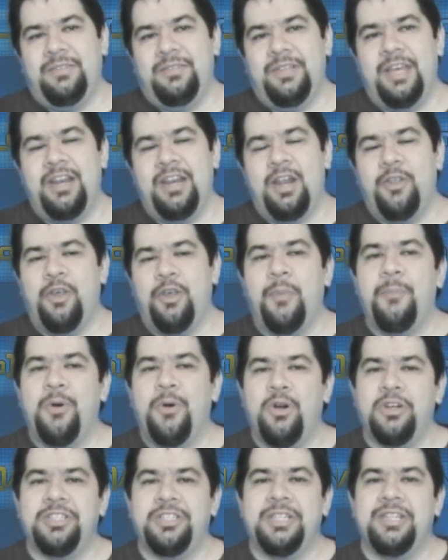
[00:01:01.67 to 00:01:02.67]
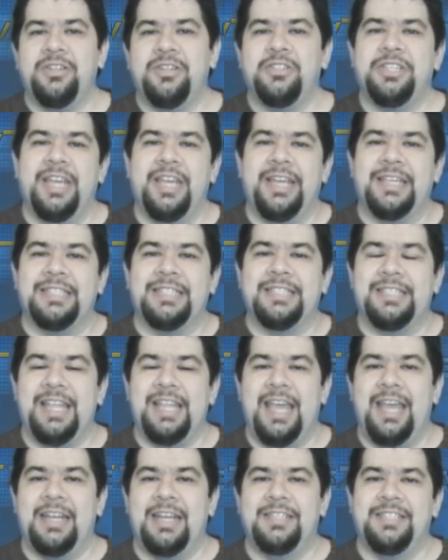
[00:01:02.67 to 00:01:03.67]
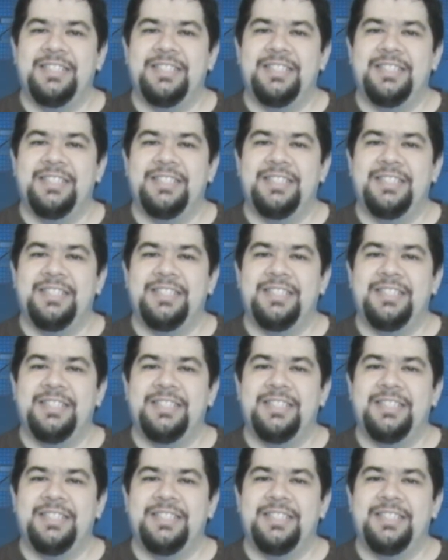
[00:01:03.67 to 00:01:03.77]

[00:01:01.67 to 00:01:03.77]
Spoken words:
than the person they're saying is dead